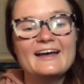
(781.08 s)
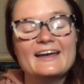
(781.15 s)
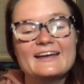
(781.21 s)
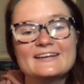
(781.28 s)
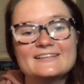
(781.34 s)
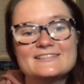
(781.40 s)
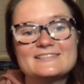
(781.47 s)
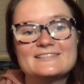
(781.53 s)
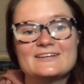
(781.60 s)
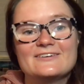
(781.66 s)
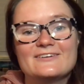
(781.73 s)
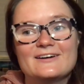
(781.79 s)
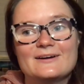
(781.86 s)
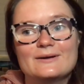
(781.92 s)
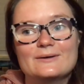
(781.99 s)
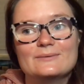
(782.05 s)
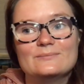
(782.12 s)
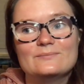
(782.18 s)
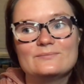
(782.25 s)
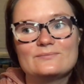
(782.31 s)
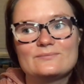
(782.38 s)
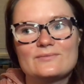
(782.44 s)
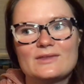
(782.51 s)
and so um
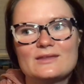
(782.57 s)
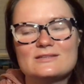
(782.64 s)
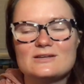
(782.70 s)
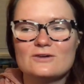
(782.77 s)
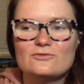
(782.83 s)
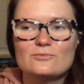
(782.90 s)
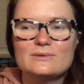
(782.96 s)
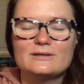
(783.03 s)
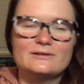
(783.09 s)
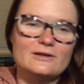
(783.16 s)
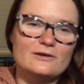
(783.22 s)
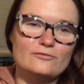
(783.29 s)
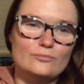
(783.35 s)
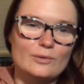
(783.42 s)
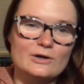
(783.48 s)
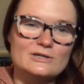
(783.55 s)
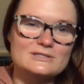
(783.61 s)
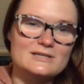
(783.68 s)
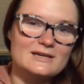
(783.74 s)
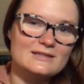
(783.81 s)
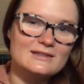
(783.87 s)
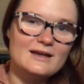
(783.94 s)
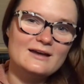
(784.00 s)
it's hard for me to love books
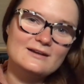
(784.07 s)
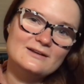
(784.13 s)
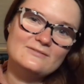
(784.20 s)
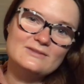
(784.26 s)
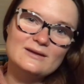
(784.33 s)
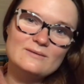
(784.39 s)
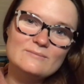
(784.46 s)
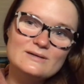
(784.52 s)
like that, if that